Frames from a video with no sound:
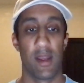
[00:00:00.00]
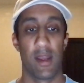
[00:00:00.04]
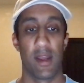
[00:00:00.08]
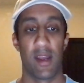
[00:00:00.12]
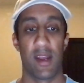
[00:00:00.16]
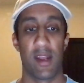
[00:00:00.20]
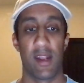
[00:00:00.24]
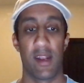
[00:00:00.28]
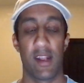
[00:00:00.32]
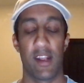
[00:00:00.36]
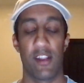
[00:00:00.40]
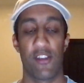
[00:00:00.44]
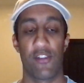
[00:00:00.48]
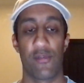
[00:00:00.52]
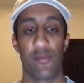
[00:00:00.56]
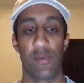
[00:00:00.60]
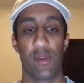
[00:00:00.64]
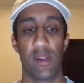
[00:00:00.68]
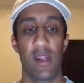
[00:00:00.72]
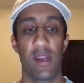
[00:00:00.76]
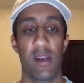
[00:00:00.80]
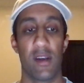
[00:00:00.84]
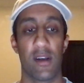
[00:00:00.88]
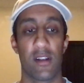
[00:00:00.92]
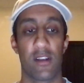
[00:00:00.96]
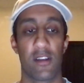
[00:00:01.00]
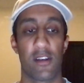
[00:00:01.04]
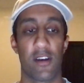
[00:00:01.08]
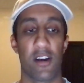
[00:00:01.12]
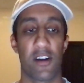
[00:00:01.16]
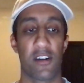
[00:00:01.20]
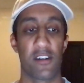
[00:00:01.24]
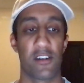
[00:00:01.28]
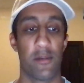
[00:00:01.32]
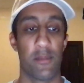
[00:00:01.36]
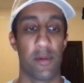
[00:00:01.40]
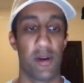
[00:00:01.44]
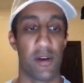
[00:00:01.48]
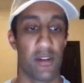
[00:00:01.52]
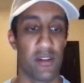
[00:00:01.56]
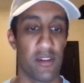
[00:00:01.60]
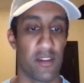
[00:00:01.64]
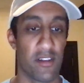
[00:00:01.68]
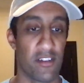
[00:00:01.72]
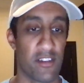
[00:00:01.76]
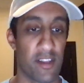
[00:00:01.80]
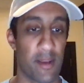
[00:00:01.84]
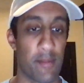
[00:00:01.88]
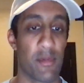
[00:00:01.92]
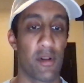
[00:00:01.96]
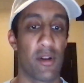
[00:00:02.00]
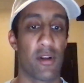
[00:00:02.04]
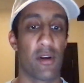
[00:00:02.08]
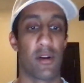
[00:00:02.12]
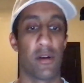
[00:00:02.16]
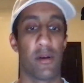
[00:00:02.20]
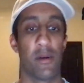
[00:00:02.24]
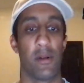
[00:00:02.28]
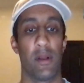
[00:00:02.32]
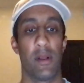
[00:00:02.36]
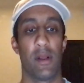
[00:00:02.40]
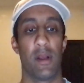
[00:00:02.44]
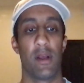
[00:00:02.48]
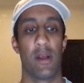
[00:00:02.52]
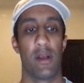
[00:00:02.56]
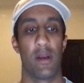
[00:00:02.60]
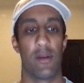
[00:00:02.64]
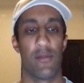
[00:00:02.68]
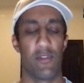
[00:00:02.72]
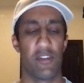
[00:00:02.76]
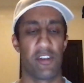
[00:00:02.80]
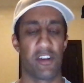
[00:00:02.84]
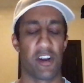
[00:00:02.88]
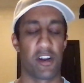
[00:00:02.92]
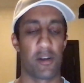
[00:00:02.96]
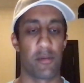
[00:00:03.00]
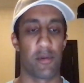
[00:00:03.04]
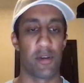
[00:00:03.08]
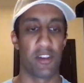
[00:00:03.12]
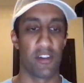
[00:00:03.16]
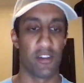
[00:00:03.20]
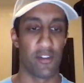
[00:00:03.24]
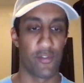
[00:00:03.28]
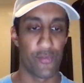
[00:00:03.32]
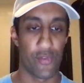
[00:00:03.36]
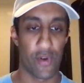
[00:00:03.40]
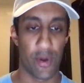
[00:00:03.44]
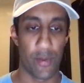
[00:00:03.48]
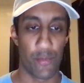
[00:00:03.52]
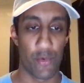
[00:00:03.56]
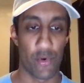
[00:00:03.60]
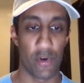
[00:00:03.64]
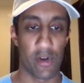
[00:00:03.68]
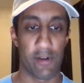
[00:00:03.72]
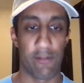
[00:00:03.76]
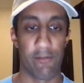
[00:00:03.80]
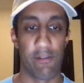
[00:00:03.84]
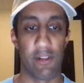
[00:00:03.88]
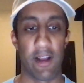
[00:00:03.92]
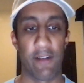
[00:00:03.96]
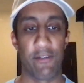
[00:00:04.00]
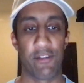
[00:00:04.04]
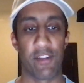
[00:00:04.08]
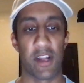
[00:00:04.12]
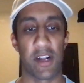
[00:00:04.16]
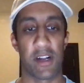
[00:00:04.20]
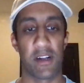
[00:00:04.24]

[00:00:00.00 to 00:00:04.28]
And as we talked about in the seminar, we talk about this framework of life cycle